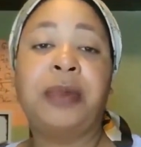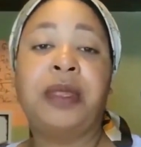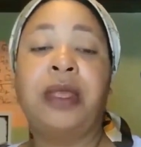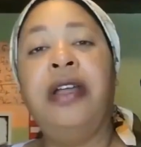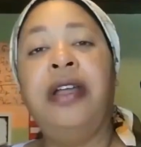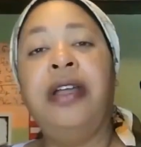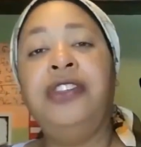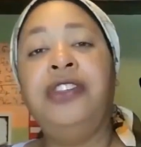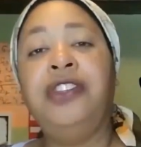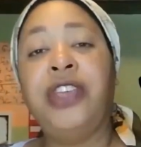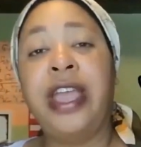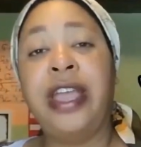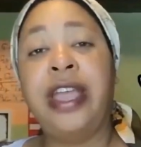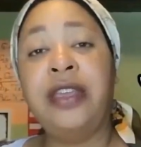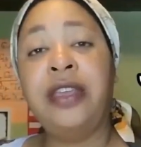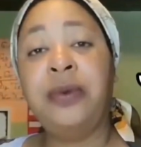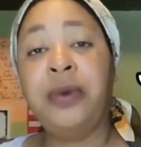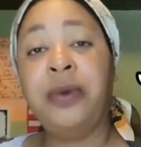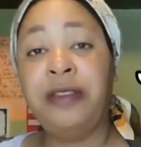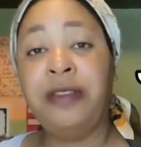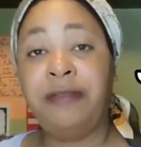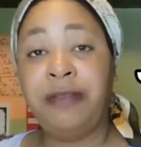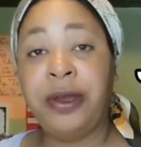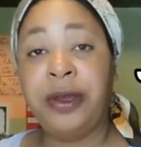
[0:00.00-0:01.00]
On
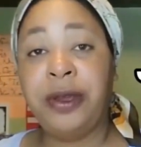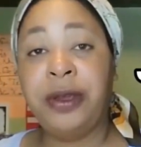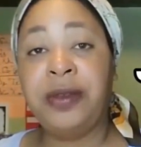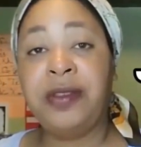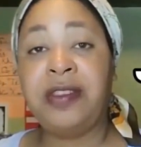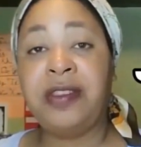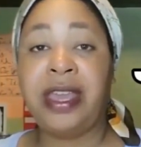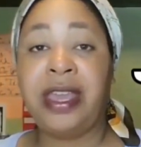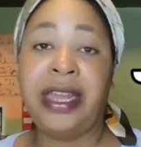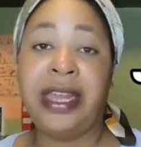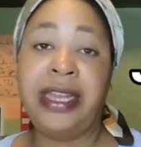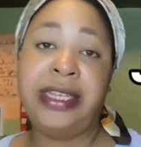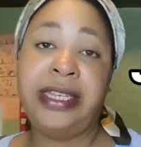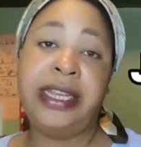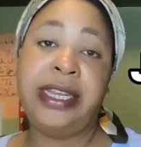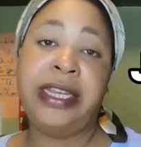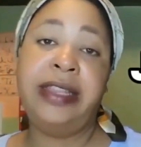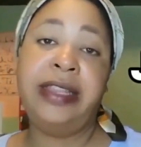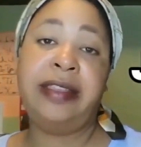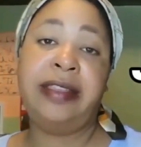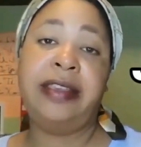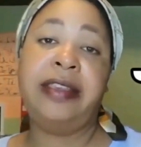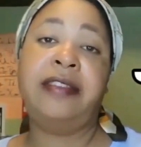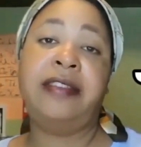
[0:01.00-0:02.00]
January 1st,
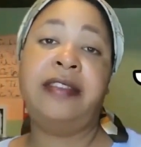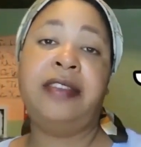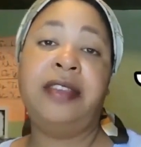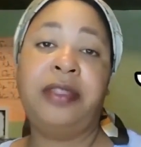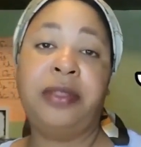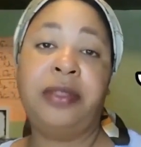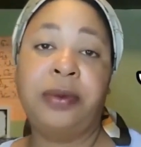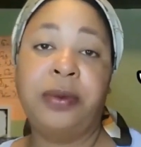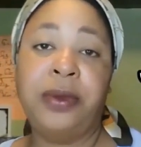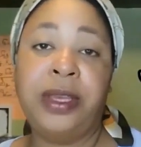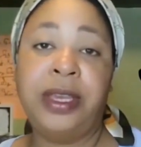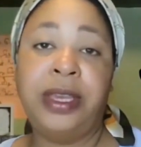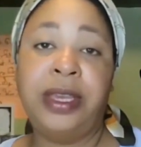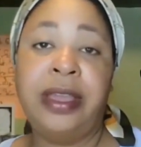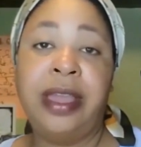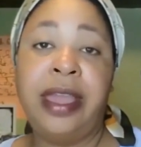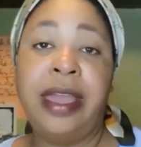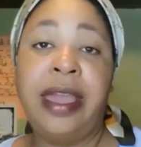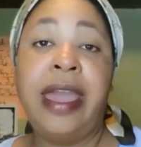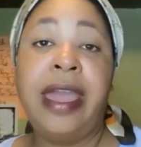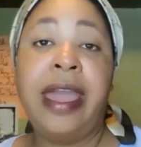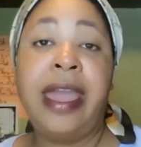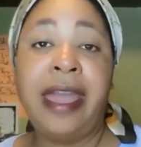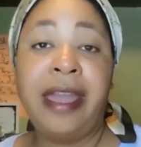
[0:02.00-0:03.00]
1863,
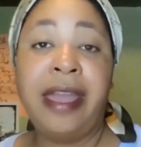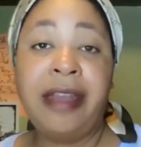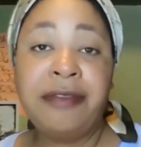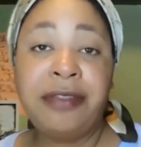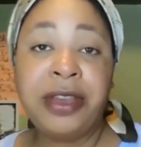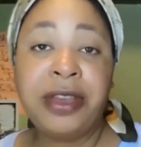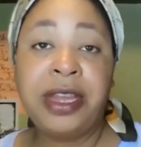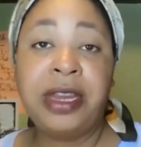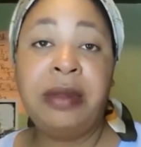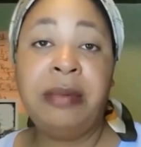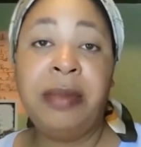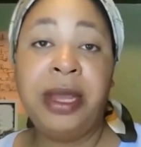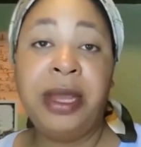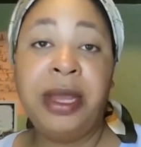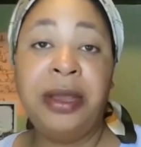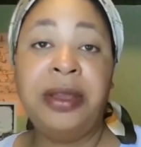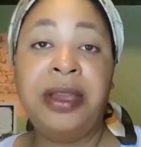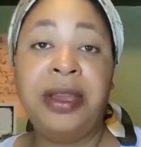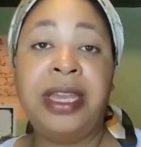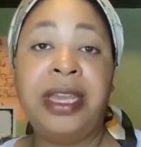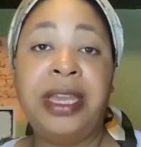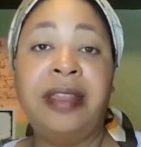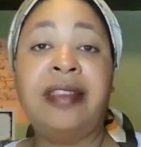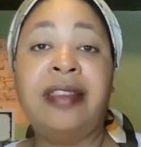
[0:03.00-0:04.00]
African
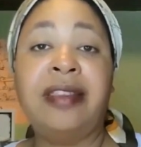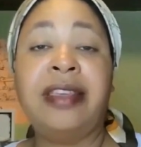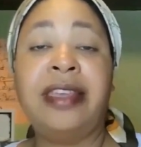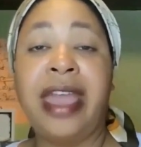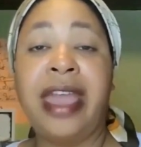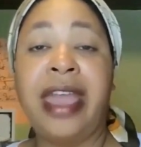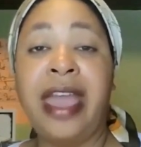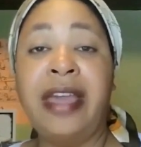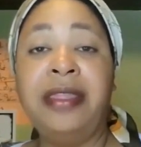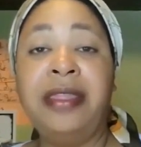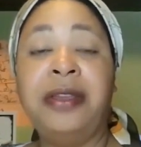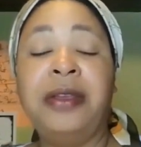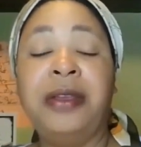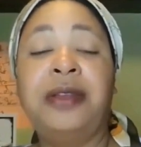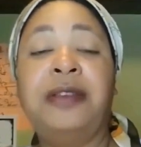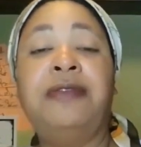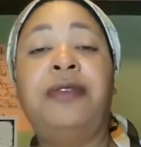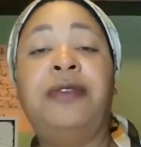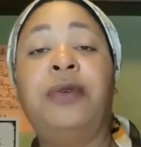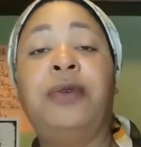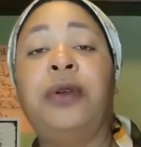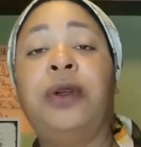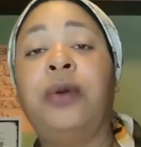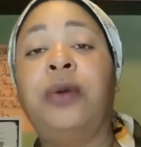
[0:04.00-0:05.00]
Americans gathered
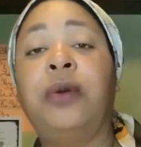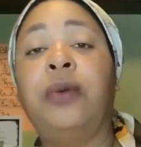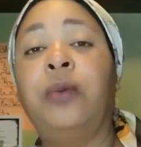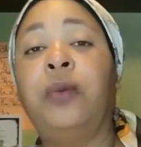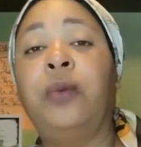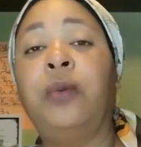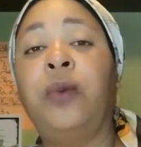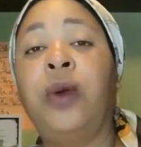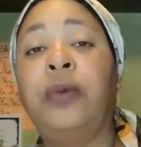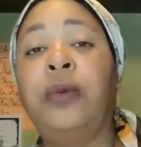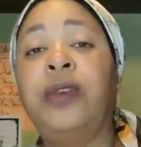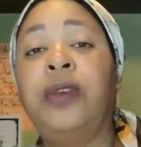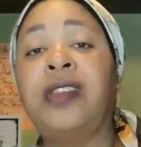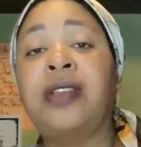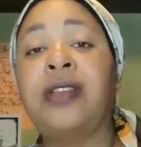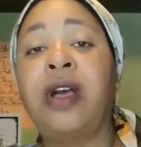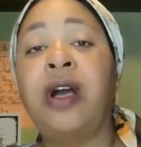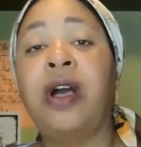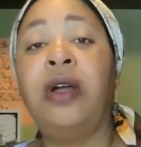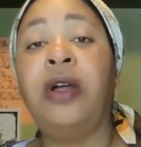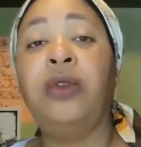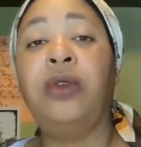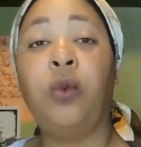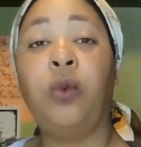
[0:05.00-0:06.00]
for what was
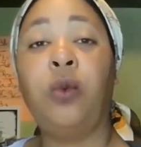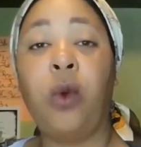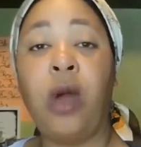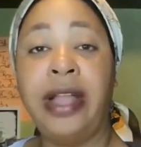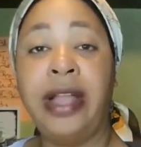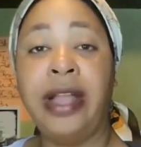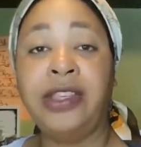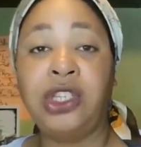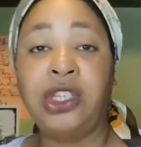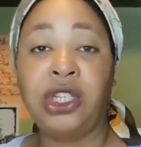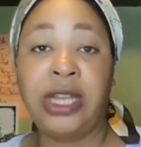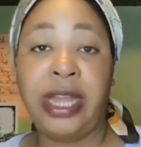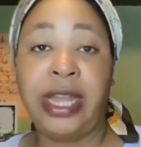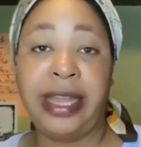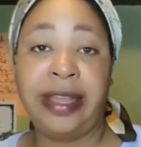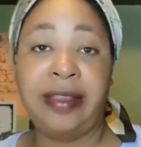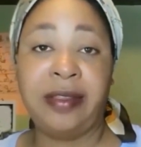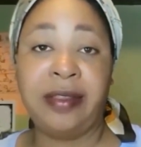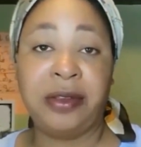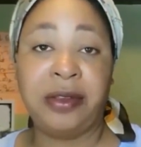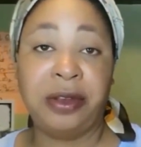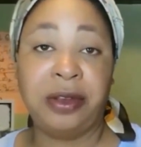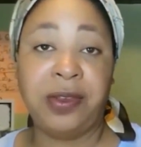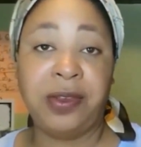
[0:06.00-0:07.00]
called watch night
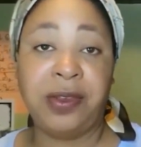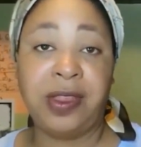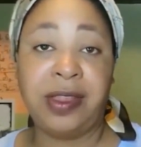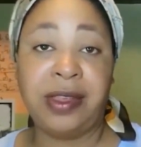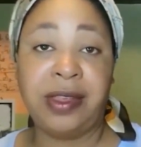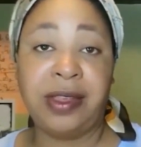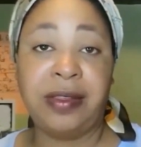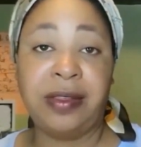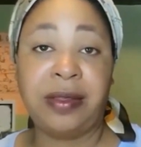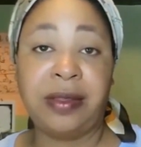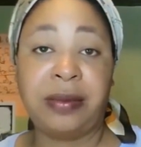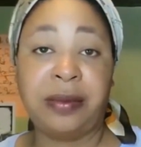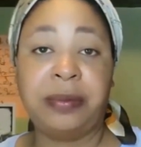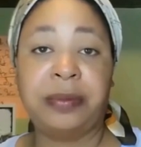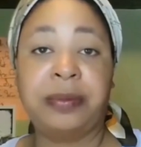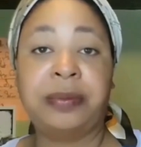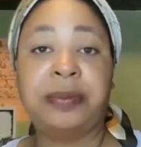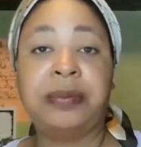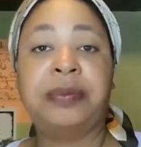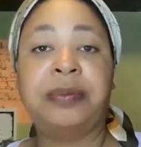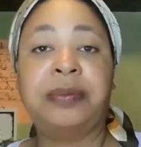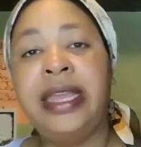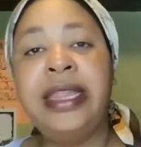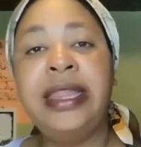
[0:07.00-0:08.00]
services.
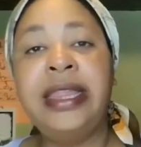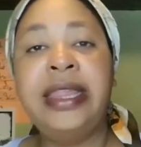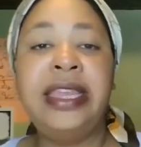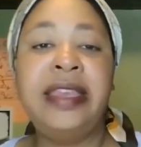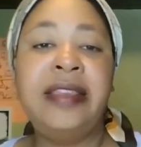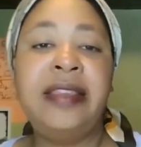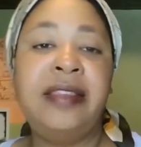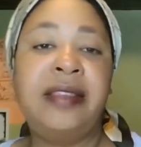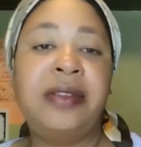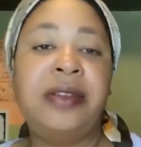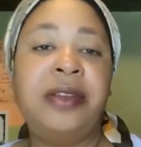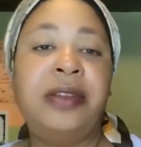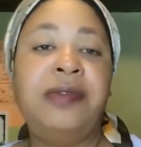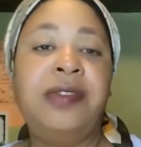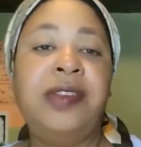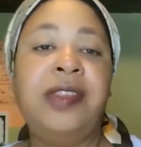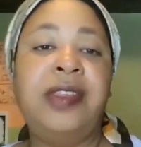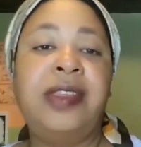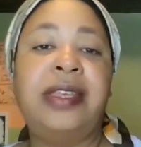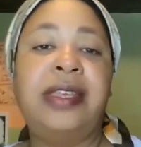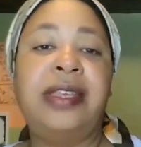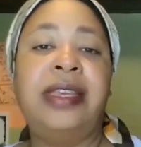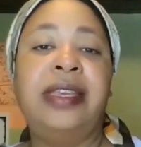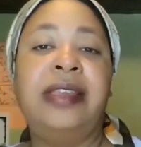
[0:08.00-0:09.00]
In these
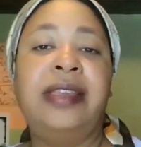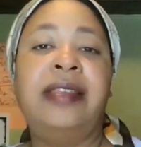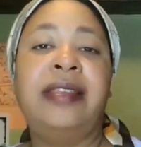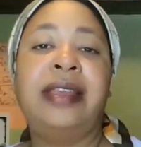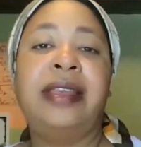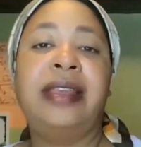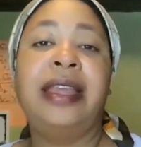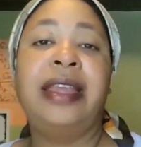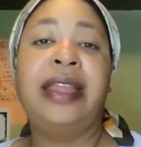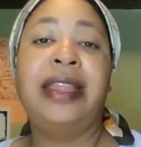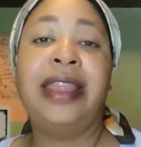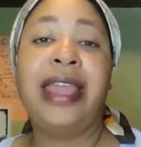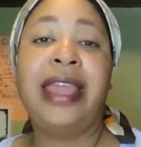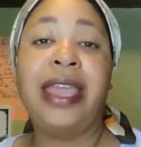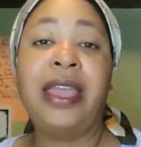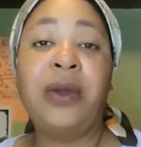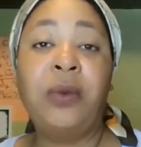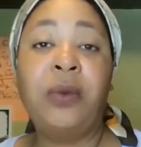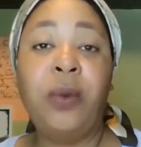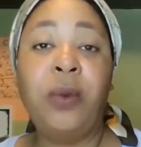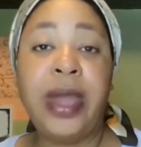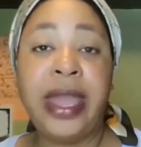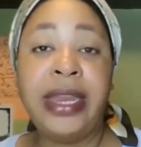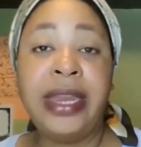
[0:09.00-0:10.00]
services, they
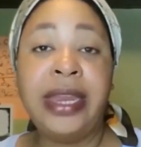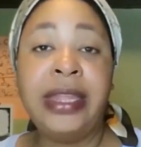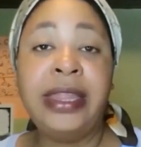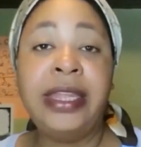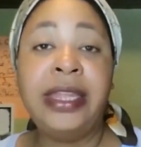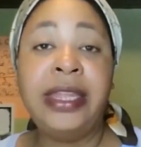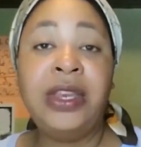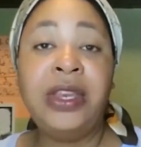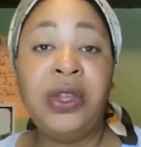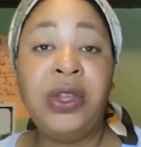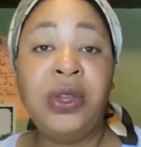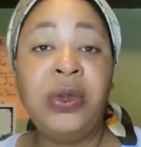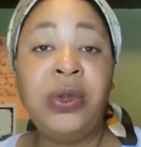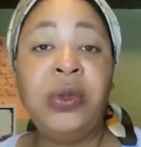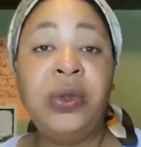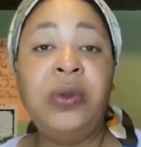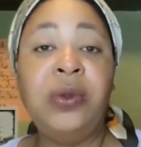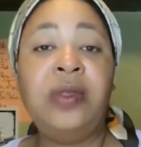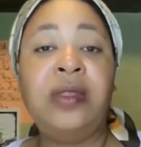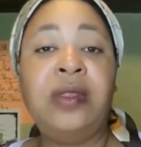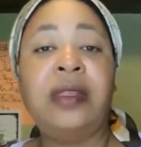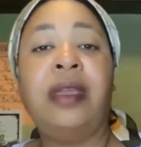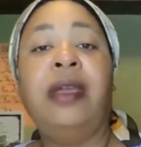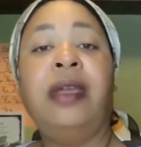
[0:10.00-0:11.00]
awaited the
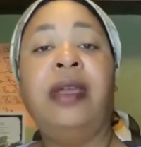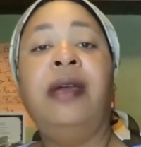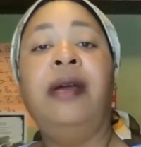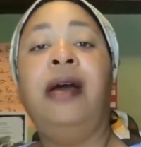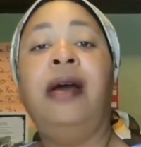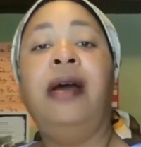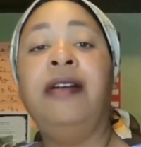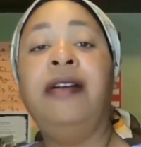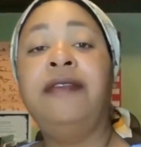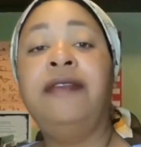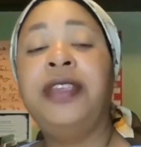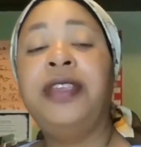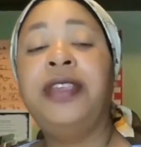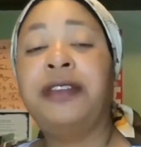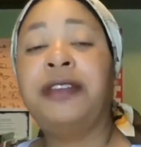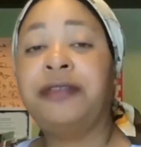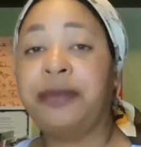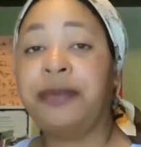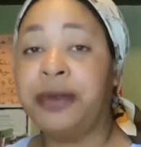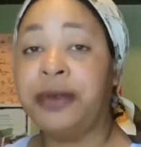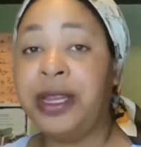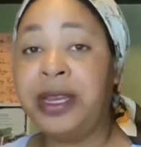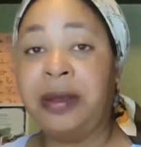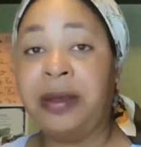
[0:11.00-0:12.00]
news of their
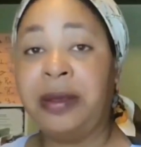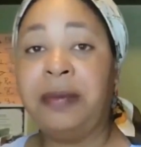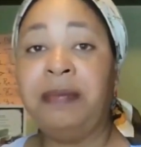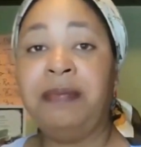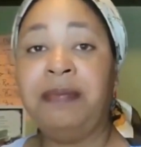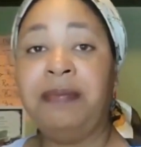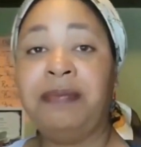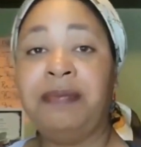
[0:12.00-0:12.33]
freedom.